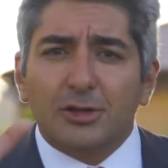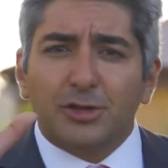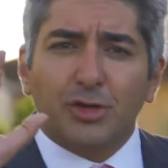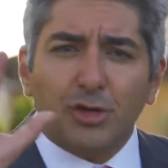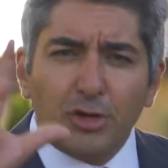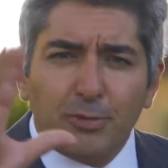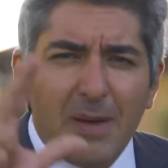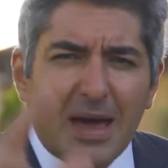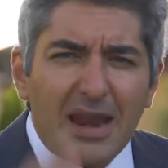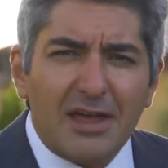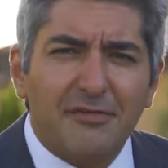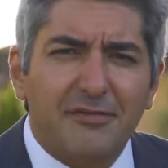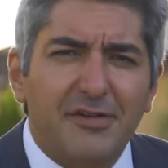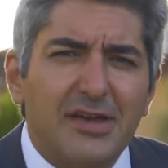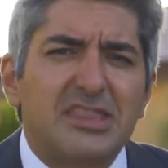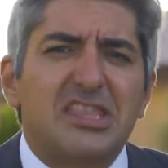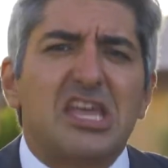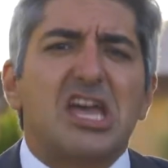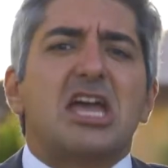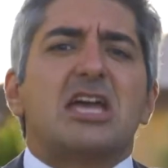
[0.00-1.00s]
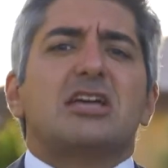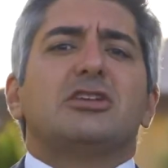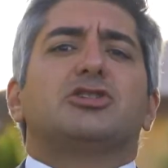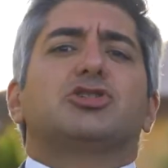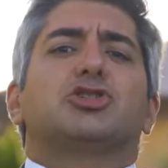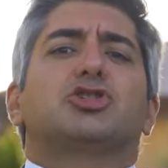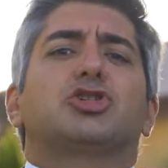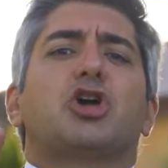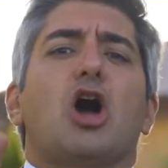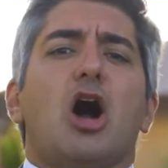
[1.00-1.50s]
Third benefit
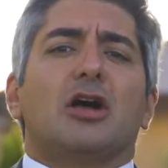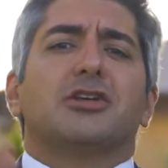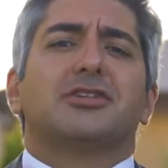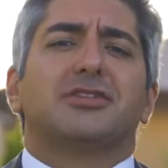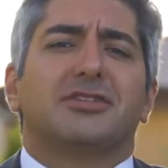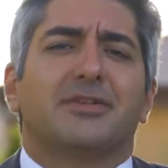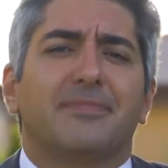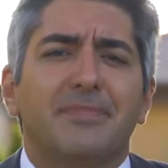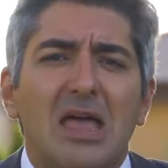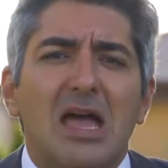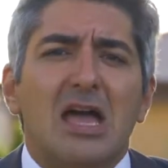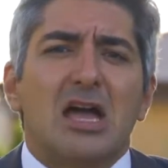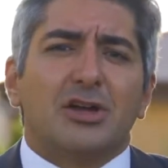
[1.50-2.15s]
is cost.